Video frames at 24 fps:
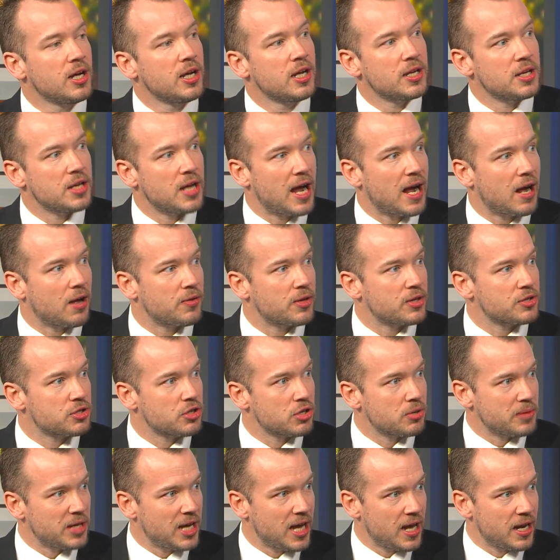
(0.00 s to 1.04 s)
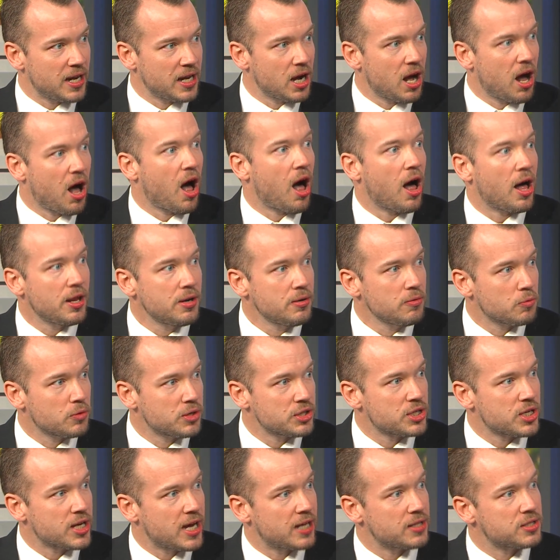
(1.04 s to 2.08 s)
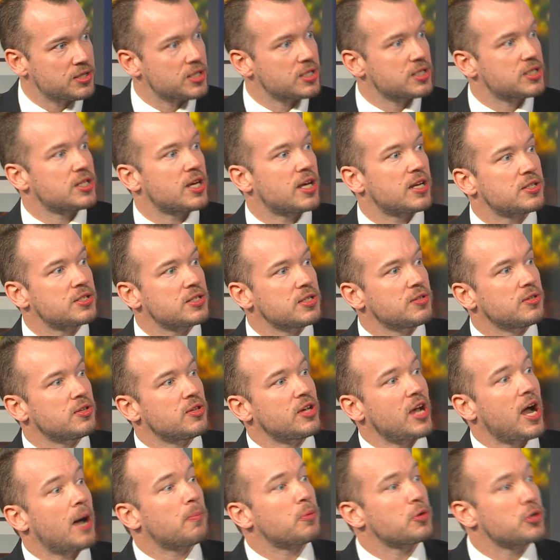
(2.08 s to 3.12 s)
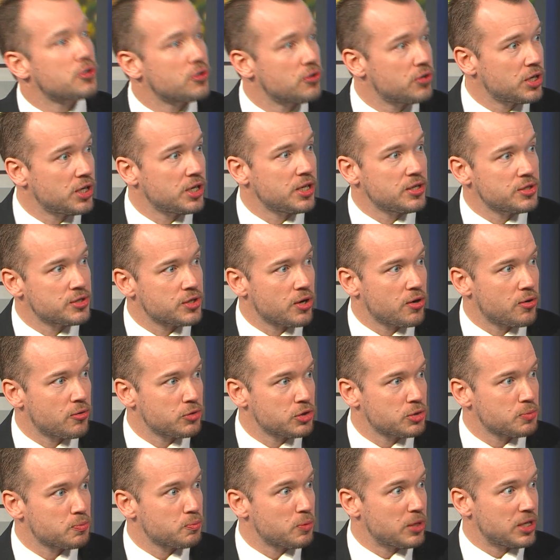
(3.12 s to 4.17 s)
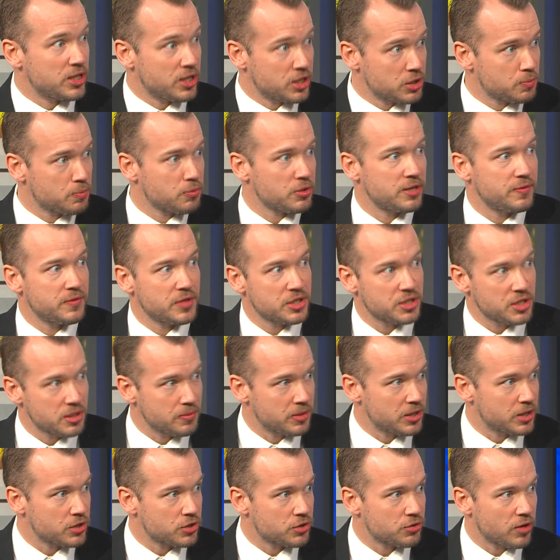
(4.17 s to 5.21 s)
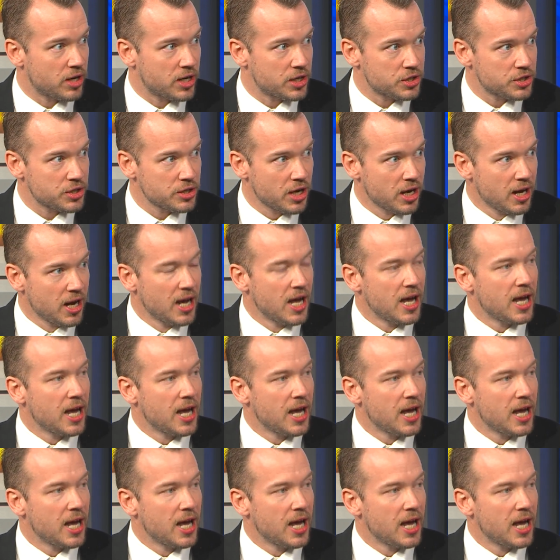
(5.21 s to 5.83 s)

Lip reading: now that's going to be heading HUD, which had success in the opportunity zones in his previous administration.